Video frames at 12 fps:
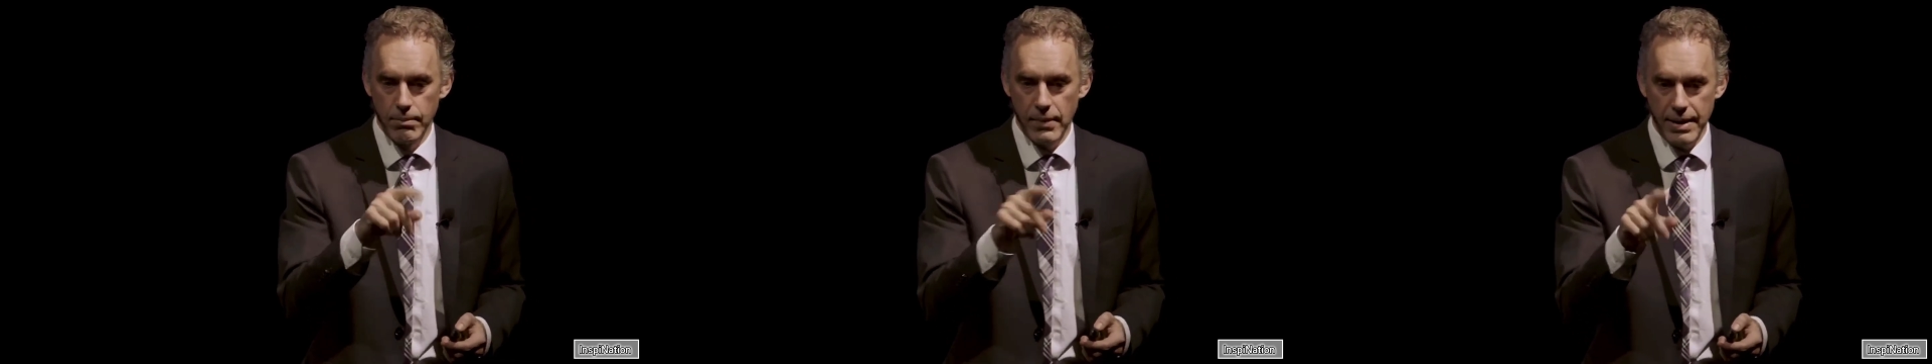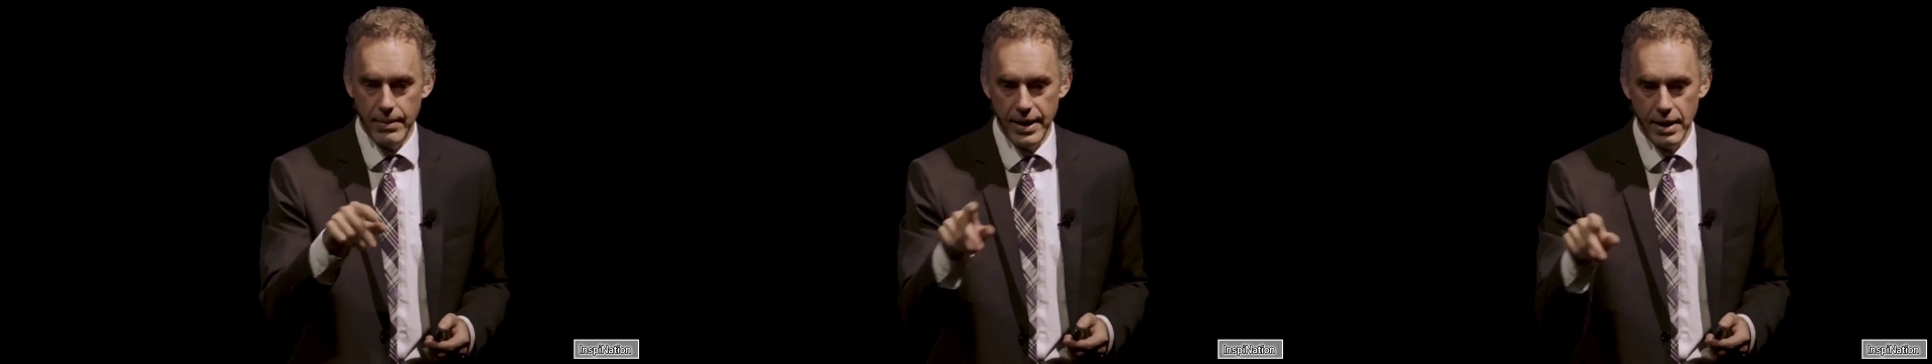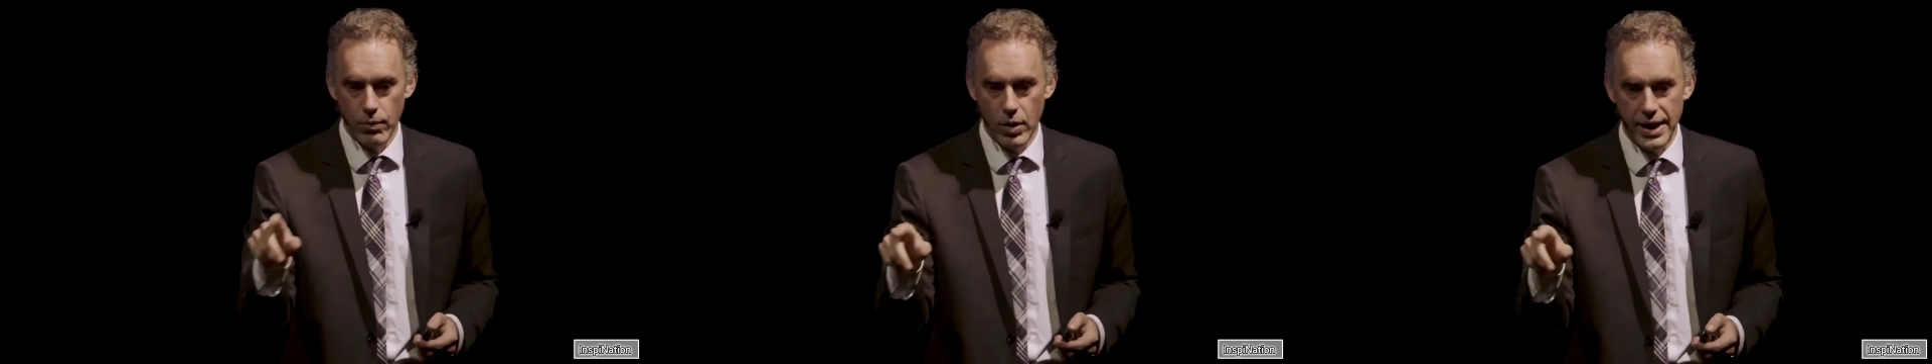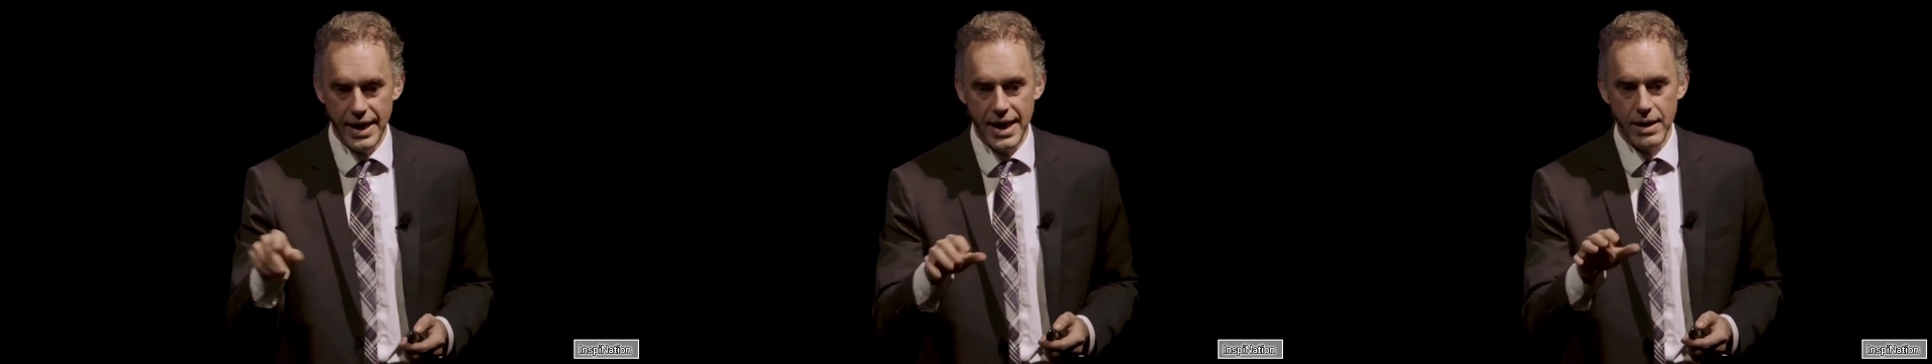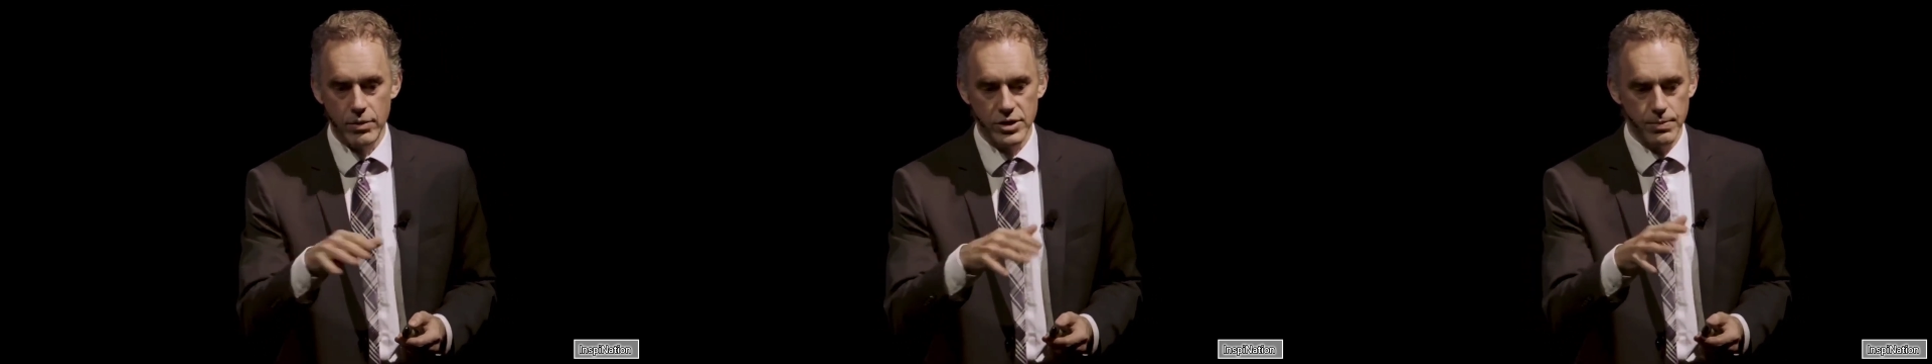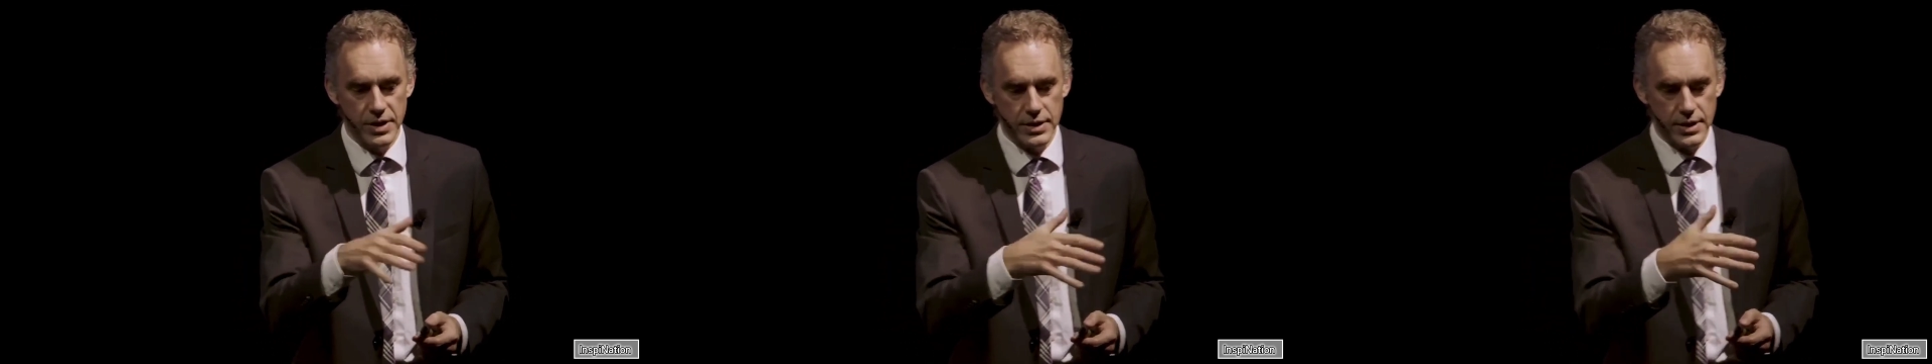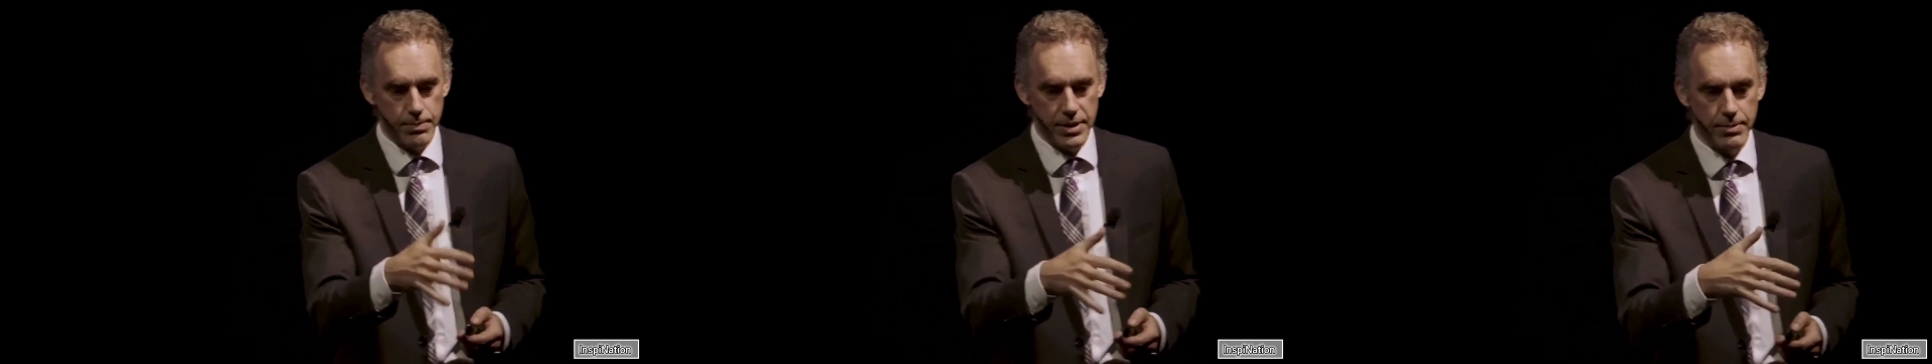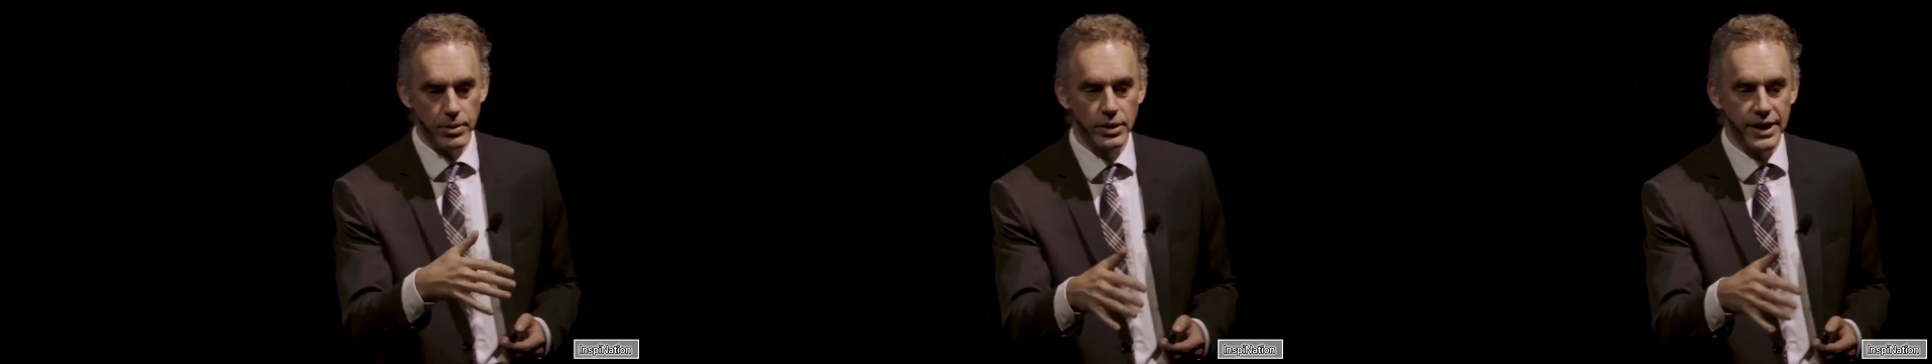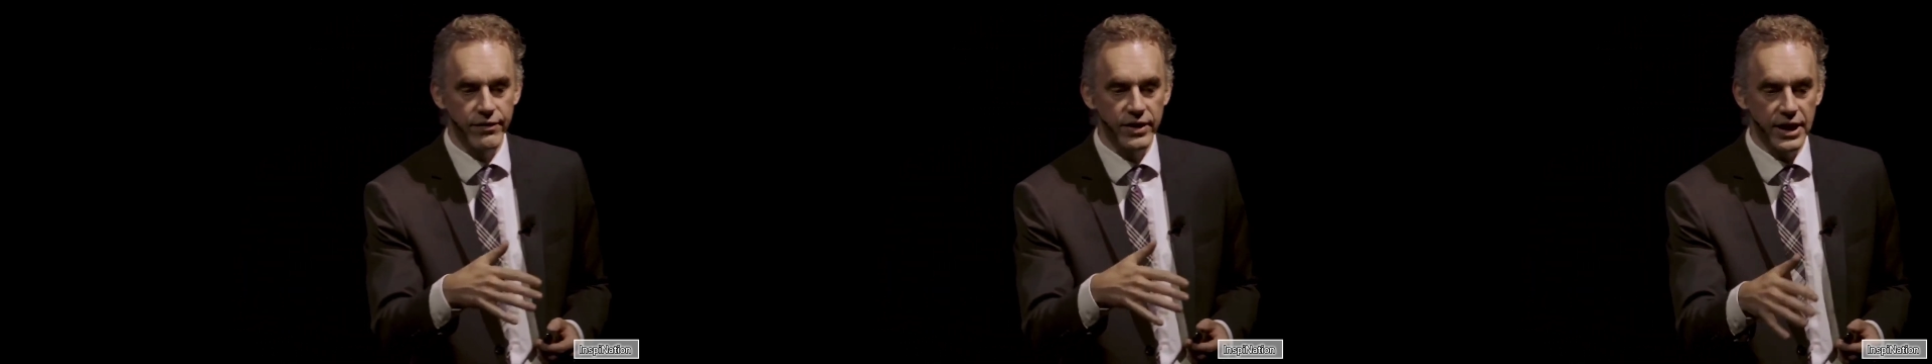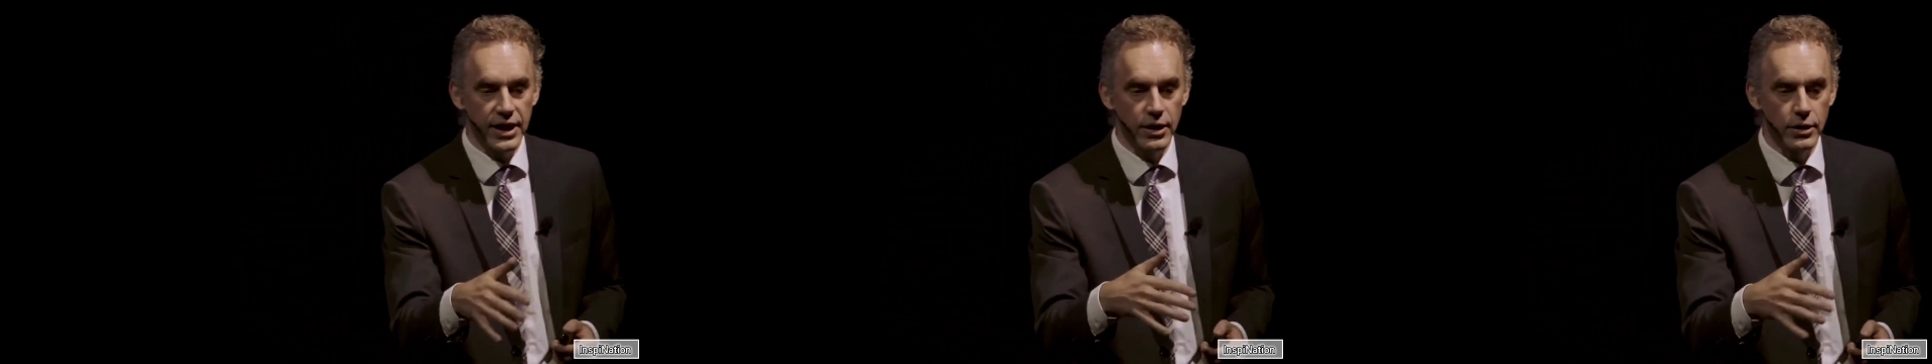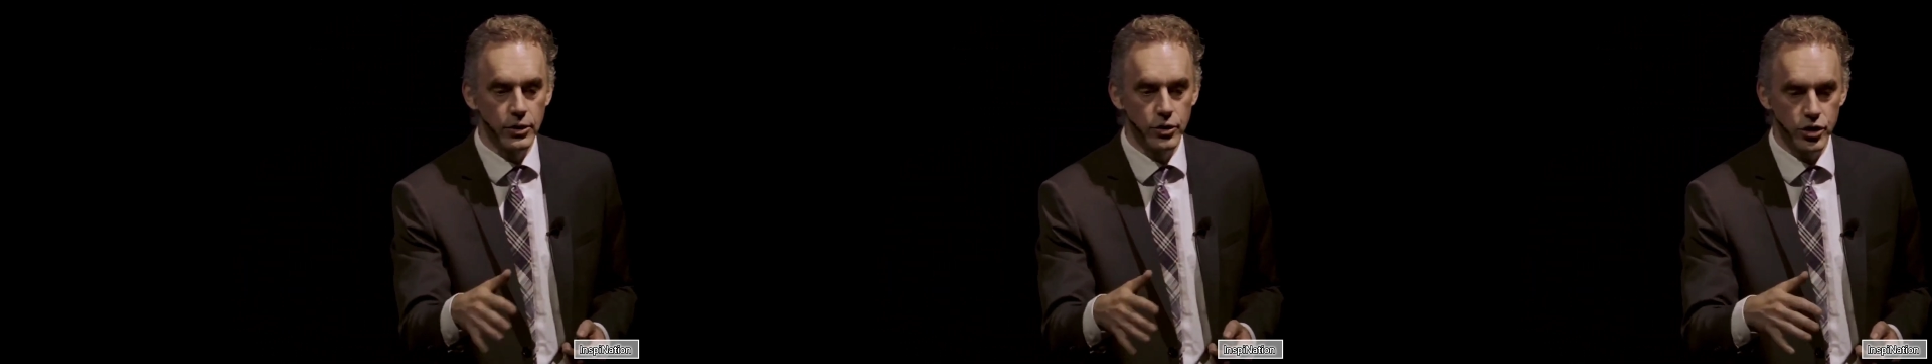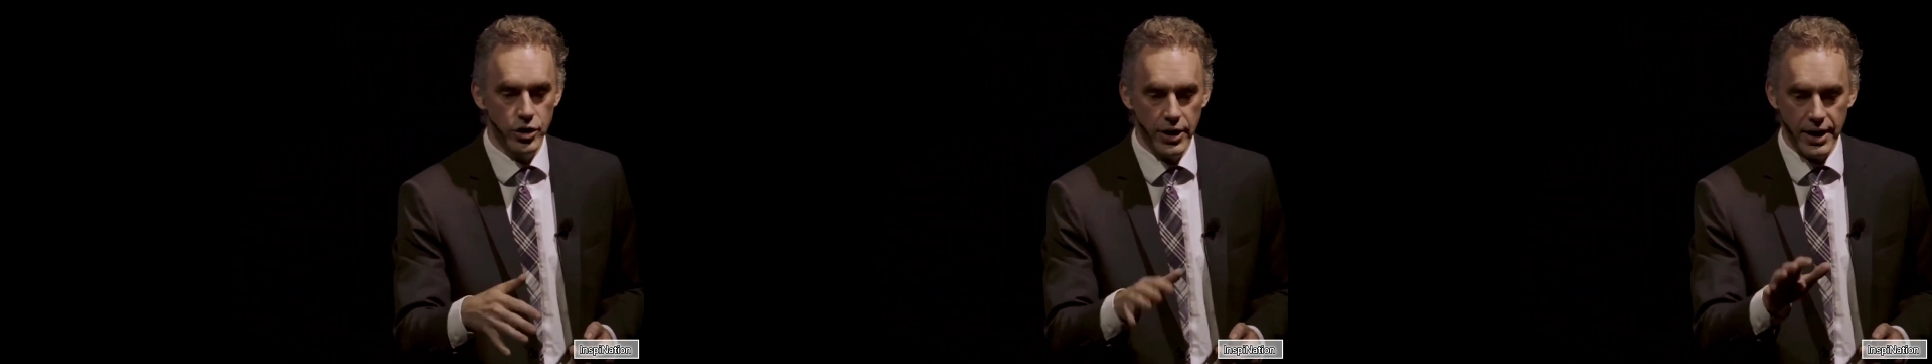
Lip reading: M-A-Y-A, which means that people live in an illusion.